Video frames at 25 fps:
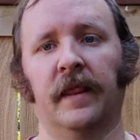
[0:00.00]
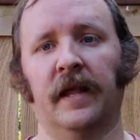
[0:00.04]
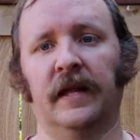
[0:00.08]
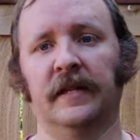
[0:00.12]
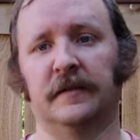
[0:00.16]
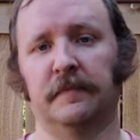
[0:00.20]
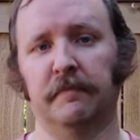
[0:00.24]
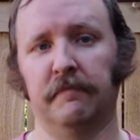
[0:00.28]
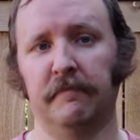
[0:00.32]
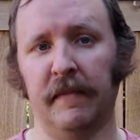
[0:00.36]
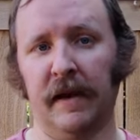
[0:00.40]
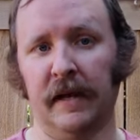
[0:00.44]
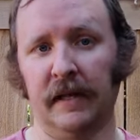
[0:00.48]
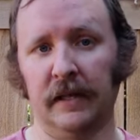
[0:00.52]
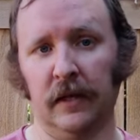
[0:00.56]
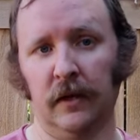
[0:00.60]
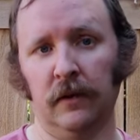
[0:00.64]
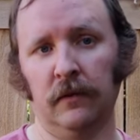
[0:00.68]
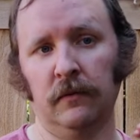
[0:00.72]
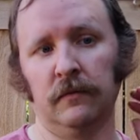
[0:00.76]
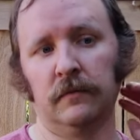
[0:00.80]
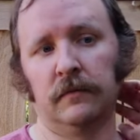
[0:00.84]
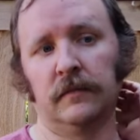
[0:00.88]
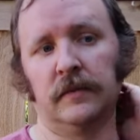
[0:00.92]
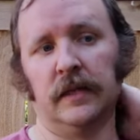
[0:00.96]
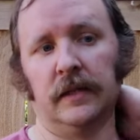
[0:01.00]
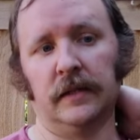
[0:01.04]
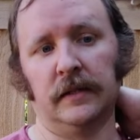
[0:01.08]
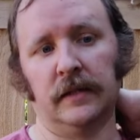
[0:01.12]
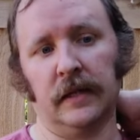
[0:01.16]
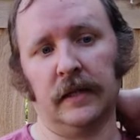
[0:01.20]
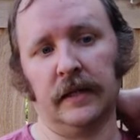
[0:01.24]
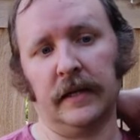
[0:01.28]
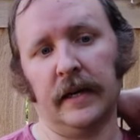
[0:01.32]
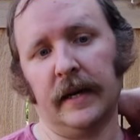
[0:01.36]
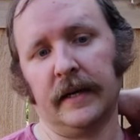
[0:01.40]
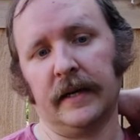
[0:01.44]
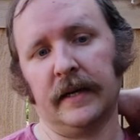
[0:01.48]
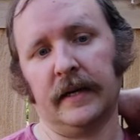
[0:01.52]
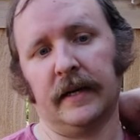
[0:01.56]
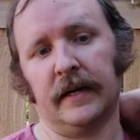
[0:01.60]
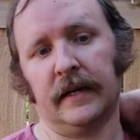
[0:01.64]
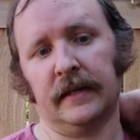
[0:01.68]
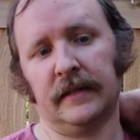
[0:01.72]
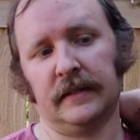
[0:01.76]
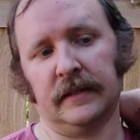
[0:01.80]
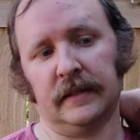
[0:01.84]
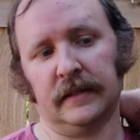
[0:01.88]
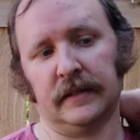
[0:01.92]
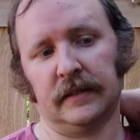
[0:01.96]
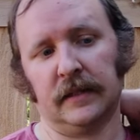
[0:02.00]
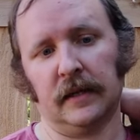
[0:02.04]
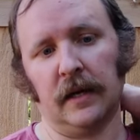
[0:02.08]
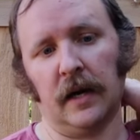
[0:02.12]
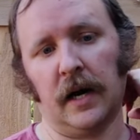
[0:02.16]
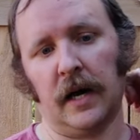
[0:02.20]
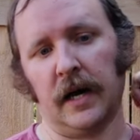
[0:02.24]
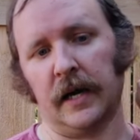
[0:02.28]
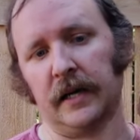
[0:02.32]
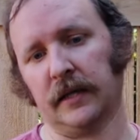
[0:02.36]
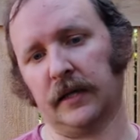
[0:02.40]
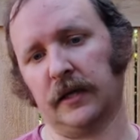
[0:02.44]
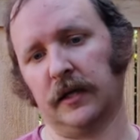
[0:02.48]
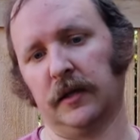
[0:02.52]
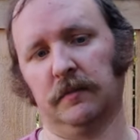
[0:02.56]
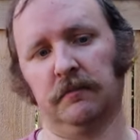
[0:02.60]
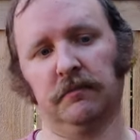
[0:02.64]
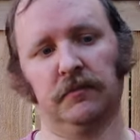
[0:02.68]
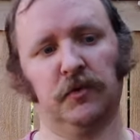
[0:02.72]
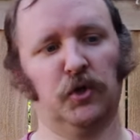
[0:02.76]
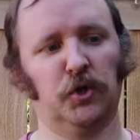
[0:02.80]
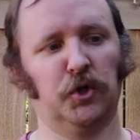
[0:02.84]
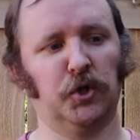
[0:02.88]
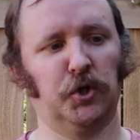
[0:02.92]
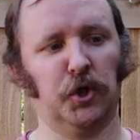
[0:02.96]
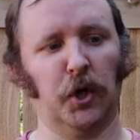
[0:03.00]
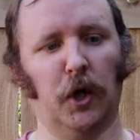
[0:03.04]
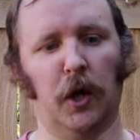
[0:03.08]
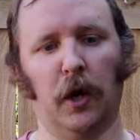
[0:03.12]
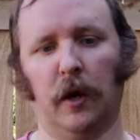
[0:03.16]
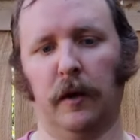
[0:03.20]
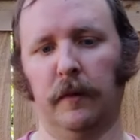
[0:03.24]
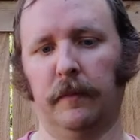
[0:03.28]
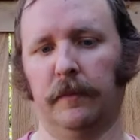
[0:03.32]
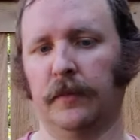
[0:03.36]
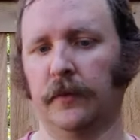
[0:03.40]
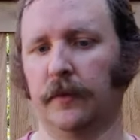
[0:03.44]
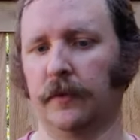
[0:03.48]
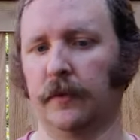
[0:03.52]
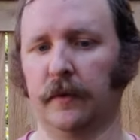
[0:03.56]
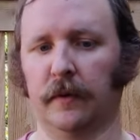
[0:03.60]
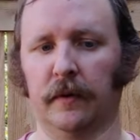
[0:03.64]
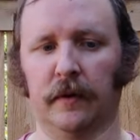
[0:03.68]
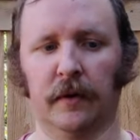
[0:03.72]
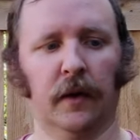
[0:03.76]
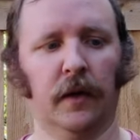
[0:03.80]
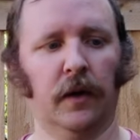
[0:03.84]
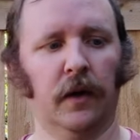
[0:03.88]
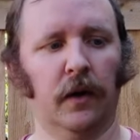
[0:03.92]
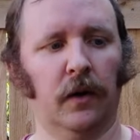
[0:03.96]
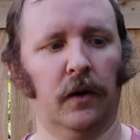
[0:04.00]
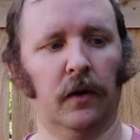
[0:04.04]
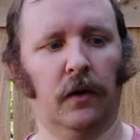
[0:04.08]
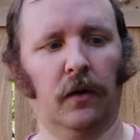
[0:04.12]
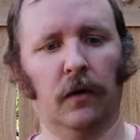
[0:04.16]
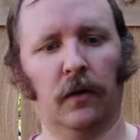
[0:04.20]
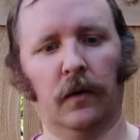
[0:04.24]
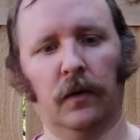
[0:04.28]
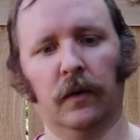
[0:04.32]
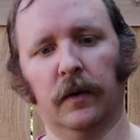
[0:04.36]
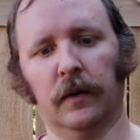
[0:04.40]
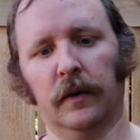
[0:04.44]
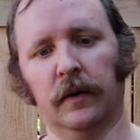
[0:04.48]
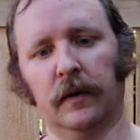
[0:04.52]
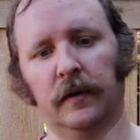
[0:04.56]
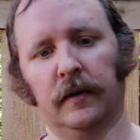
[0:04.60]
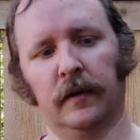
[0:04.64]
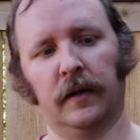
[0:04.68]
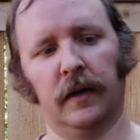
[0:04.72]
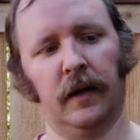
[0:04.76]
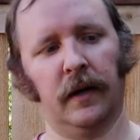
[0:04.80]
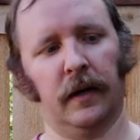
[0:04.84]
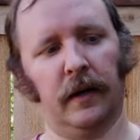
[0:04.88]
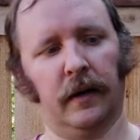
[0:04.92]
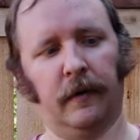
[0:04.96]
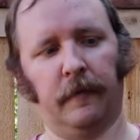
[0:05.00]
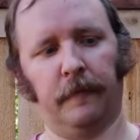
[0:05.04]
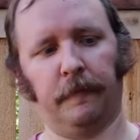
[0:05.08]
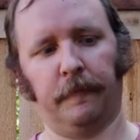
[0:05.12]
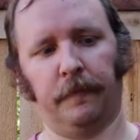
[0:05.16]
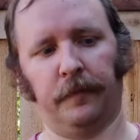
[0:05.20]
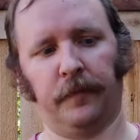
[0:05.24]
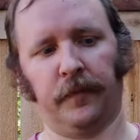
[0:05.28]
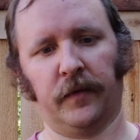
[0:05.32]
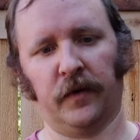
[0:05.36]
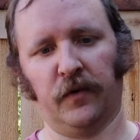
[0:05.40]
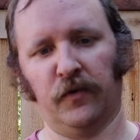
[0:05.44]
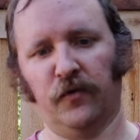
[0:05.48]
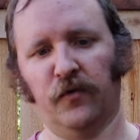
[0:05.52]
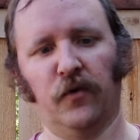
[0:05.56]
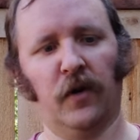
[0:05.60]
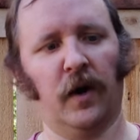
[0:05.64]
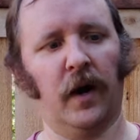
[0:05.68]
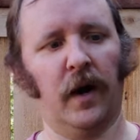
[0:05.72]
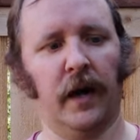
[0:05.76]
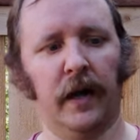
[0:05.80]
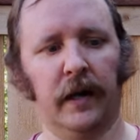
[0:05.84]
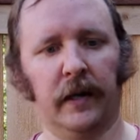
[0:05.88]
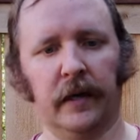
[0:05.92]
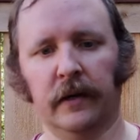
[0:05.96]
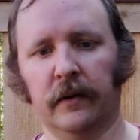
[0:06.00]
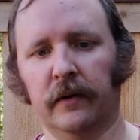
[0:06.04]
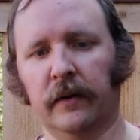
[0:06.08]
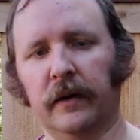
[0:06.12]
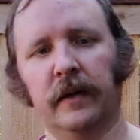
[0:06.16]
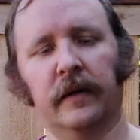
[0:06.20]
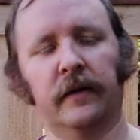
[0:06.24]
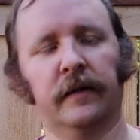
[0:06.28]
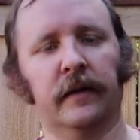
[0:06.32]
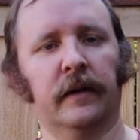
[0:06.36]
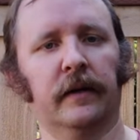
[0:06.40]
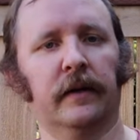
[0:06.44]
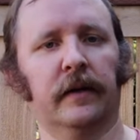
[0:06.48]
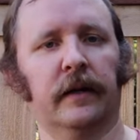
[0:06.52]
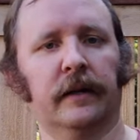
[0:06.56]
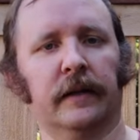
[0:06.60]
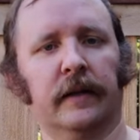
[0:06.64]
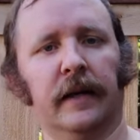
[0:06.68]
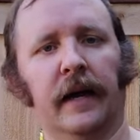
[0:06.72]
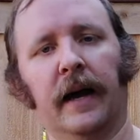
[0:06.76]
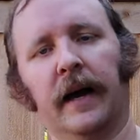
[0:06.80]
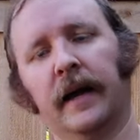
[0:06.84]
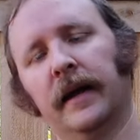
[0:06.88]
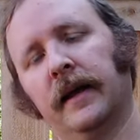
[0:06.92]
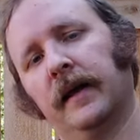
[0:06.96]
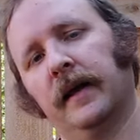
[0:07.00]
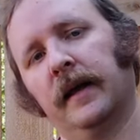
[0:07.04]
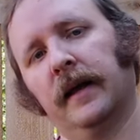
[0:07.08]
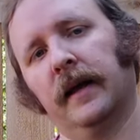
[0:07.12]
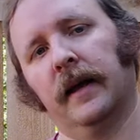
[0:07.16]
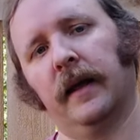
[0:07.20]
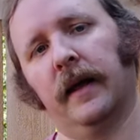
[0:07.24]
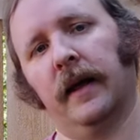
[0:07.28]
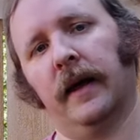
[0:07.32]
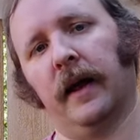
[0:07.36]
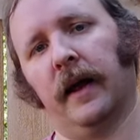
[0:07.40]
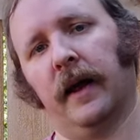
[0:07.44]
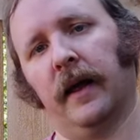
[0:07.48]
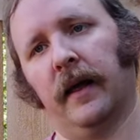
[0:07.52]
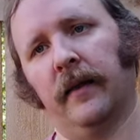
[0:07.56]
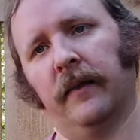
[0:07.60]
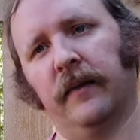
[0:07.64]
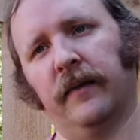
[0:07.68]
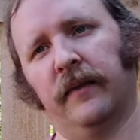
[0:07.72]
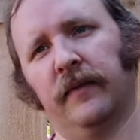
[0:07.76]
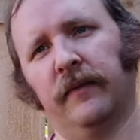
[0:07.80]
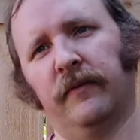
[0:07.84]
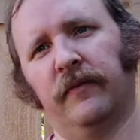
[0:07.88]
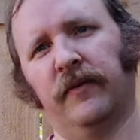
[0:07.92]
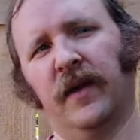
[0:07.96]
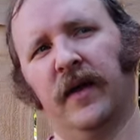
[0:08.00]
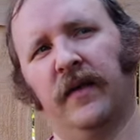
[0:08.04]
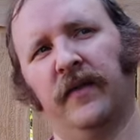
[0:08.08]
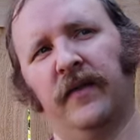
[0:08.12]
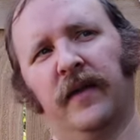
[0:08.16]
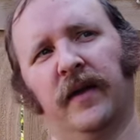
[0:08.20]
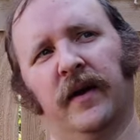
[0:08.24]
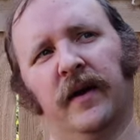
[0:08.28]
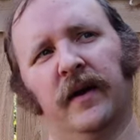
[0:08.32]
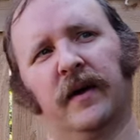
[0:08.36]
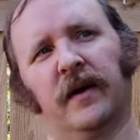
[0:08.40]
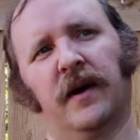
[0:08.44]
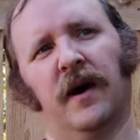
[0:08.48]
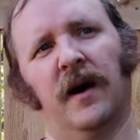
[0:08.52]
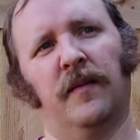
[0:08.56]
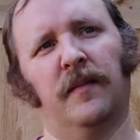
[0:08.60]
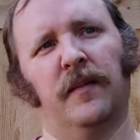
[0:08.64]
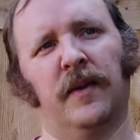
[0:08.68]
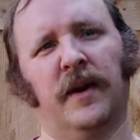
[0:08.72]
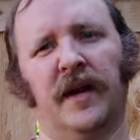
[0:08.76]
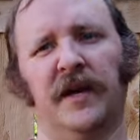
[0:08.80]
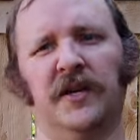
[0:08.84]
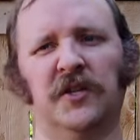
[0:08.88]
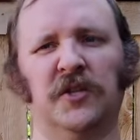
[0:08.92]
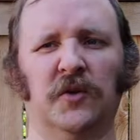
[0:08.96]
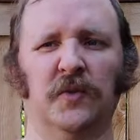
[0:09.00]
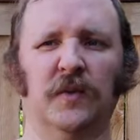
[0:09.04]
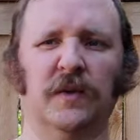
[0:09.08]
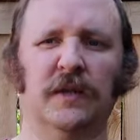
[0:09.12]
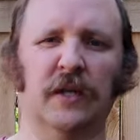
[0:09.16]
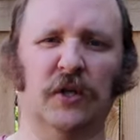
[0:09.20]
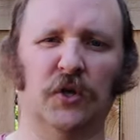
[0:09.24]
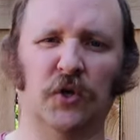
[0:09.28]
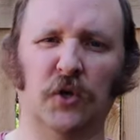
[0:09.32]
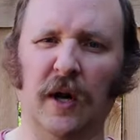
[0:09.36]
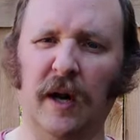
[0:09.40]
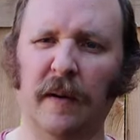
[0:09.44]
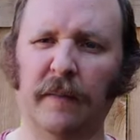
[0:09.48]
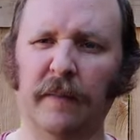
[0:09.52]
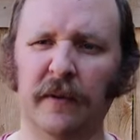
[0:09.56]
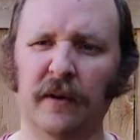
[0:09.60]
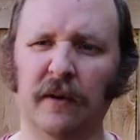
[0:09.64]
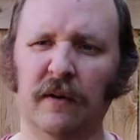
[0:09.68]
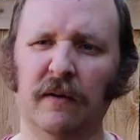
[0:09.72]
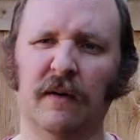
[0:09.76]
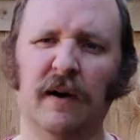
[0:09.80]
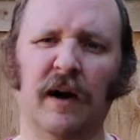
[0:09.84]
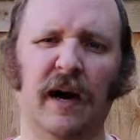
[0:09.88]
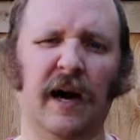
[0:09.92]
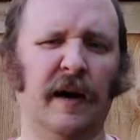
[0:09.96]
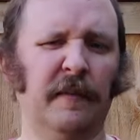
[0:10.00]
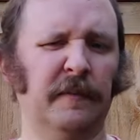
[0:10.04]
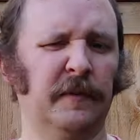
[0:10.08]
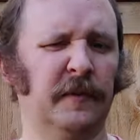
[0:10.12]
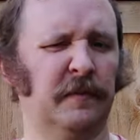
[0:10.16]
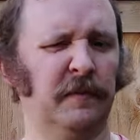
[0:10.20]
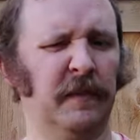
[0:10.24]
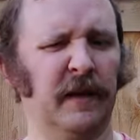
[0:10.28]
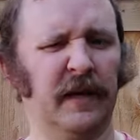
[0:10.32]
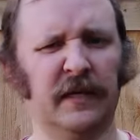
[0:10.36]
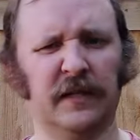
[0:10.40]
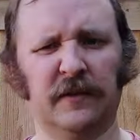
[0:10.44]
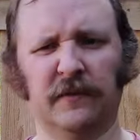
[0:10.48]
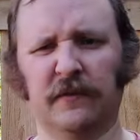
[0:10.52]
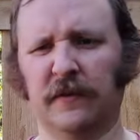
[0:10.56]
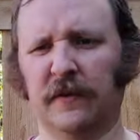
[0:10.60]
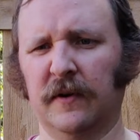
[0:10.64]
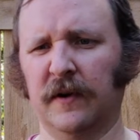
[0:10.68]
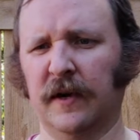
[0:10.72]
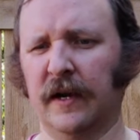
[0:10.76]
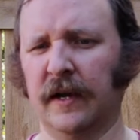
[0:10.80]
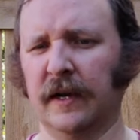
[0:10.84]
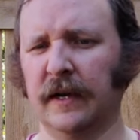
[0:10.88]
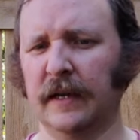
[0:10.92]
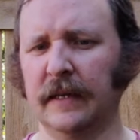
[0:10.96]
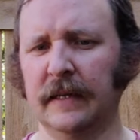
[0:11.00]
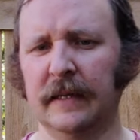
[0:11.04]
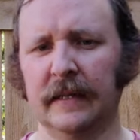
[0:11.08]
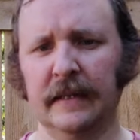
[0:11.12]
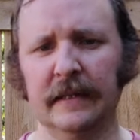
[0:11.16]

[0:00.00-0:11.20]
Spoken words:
It's mellow. The nuttiness is not sharp or drying or anything like that. And then the combination with the tropical hops makes for a